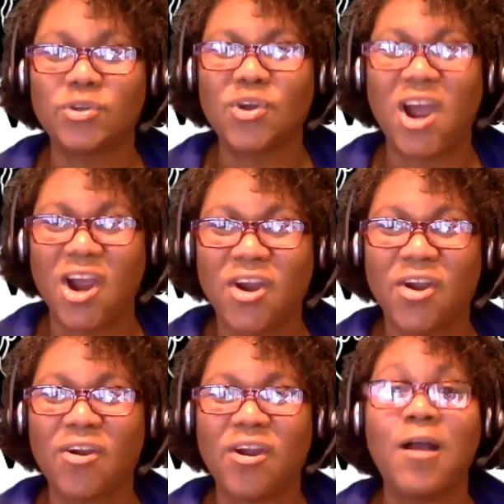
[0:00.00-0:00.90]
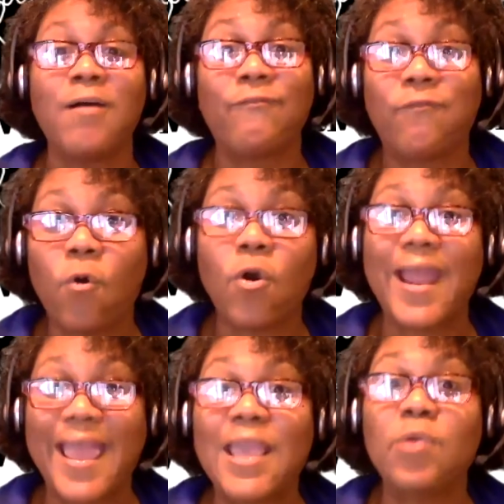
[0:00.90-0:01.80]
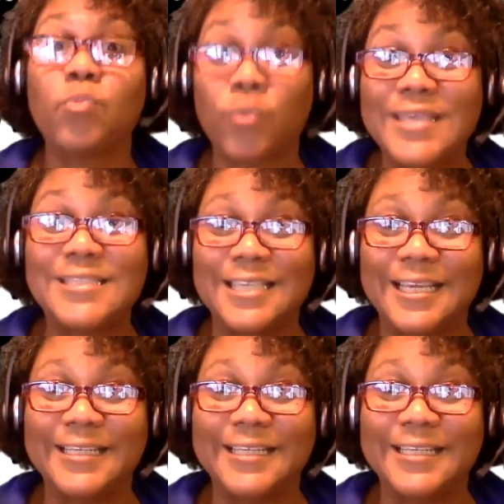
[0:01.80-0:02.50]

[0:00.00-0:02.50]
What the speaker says: her for a reason.